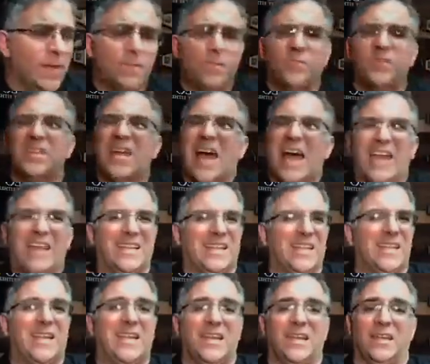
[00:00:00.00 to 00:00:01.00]

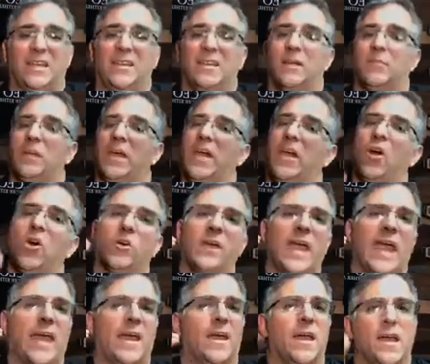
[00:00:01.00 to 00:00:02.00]
dialing in. And then I'm like,
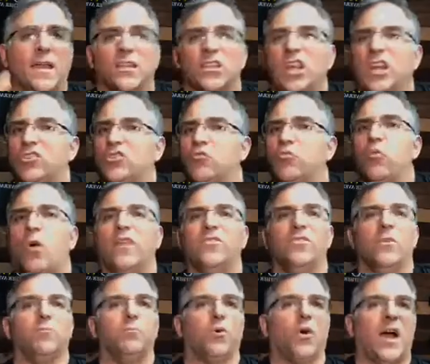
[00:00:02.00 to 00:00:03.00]
okay, let's run
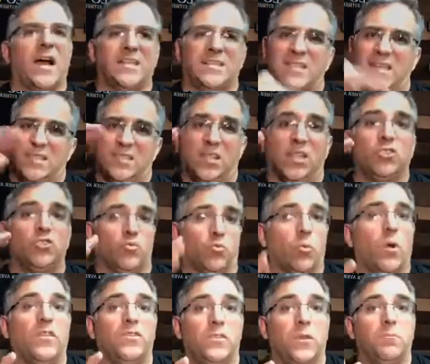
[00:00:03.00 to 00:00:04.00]
the process. Let's
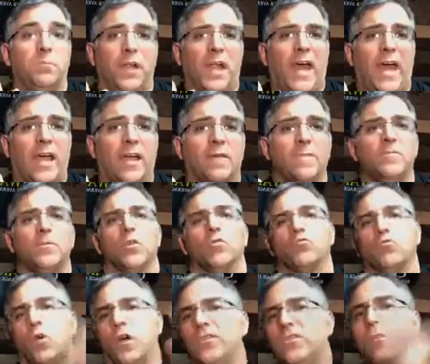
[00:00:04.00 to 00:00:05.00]
run the play.
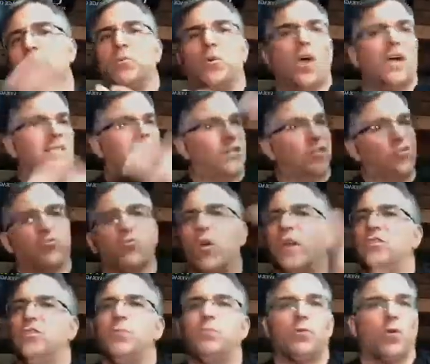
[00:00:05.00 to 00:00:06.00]
Run the process,
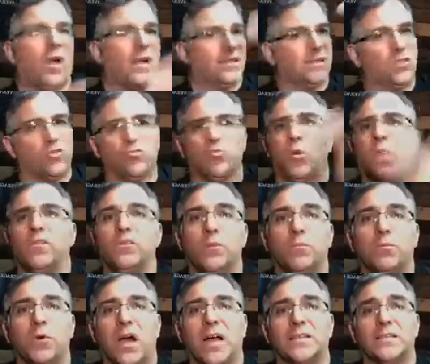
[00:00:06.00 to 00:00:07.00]
run the process, run the
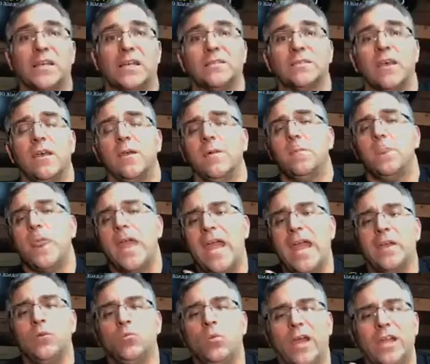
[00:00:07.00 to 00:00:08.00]
process.
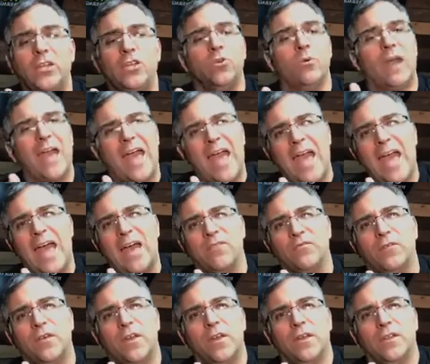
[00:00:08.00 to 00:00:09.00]
And when you
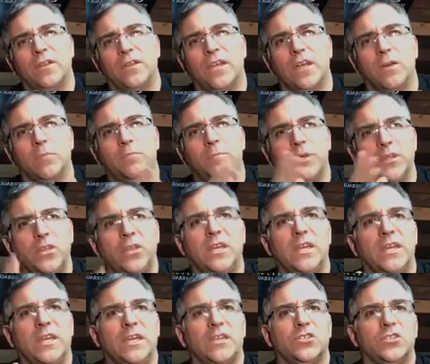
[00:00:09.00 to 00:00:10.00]
have the
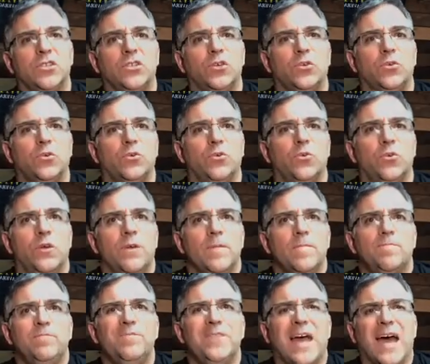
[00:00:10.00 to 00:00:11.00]
ability to
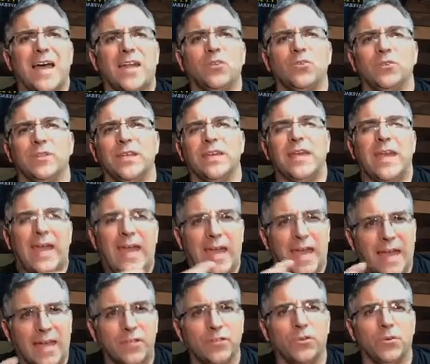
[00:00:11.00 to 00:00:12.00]
not only
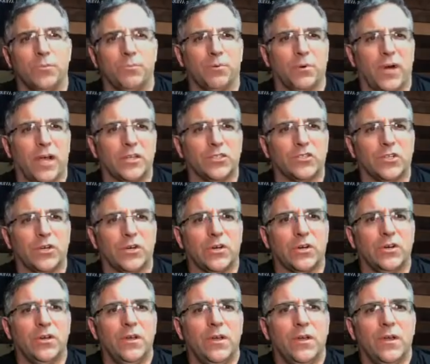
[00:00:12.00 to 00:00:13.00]
handle
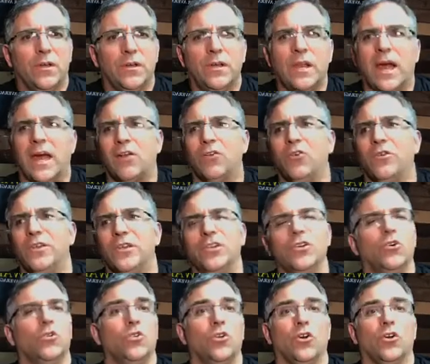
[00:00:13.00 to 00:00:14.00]
pressure, not only
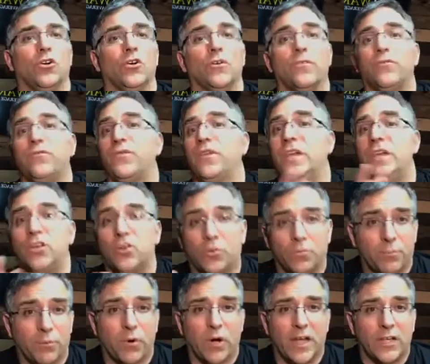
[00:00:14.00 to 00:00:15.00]
no longer fear
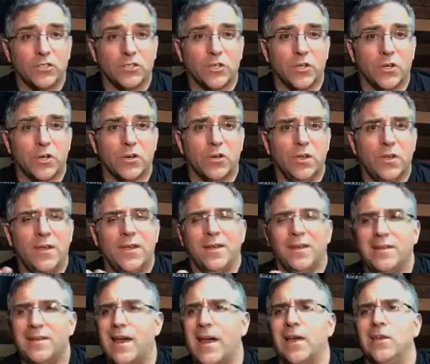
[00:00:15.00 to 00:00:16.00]
pressure,
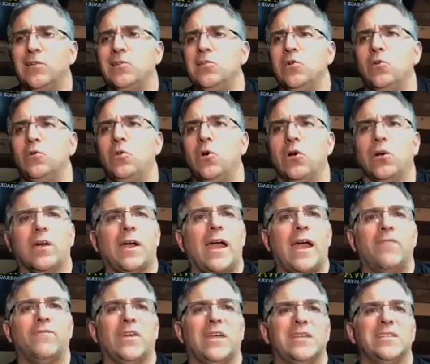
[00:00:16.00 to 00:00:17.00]
no longer
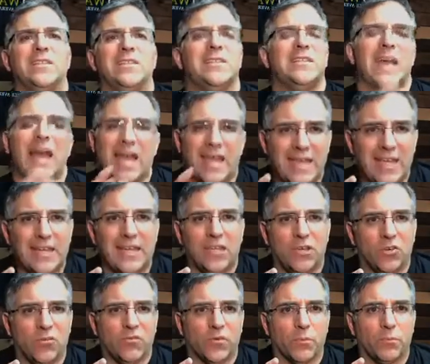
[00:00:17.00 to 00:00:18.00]
have anxiety
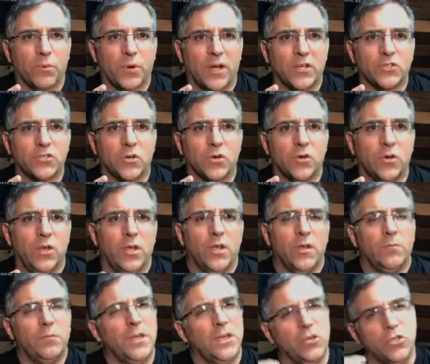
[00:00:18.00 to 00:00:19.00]
over pressure,
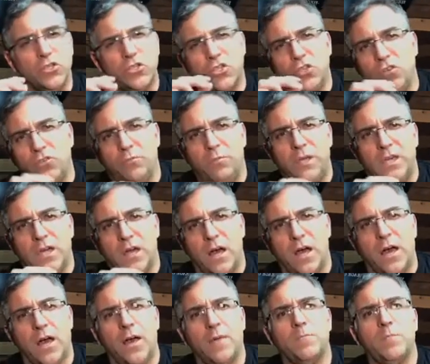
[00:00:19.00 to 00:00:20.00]
because you
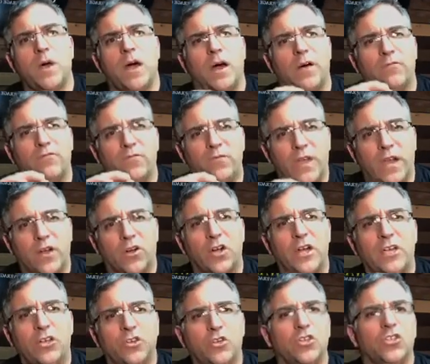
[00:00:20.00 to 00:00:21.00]
become a
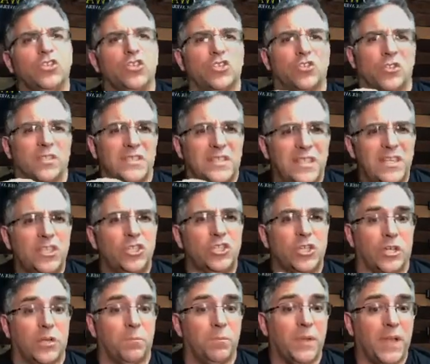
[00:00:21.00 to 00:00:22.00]
very good
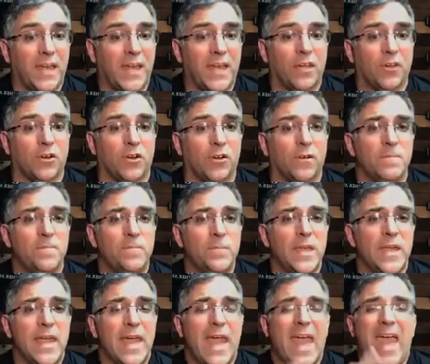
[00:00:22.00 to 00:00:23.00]
strategic planner,
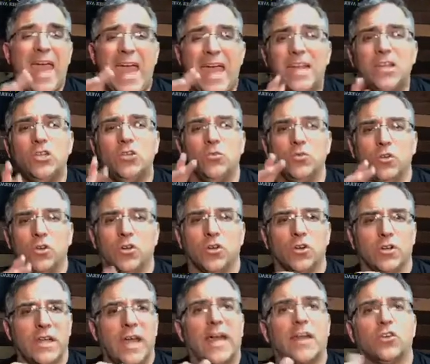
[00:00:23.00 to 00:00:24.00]
and you
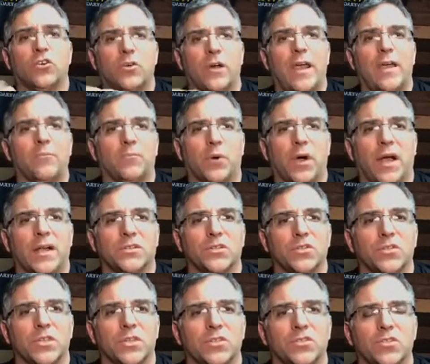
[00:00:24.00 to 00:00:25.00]
learned how to create
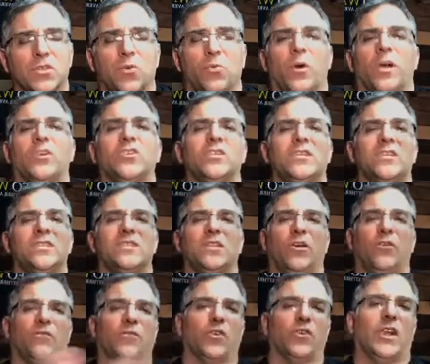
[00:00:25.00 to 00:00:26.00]
processes. So where's the
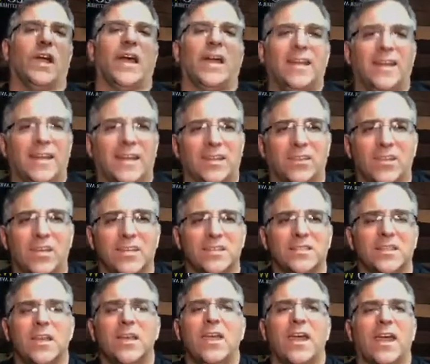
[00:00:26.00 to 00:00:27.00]
silver lining in
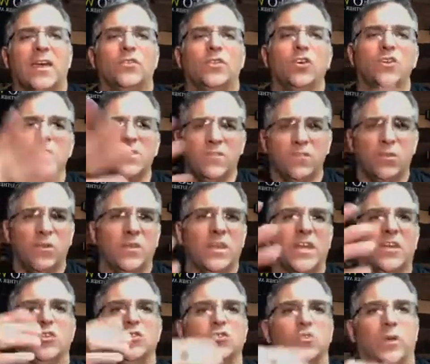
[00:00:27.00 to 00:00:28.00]
this? And those of you that
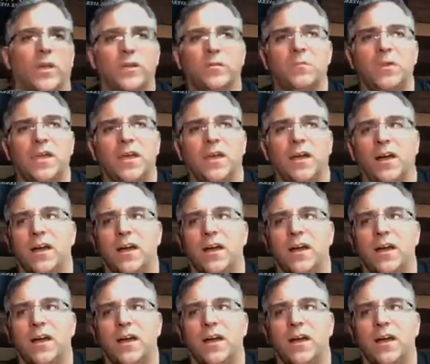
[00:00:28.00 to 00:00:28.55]
are joining me,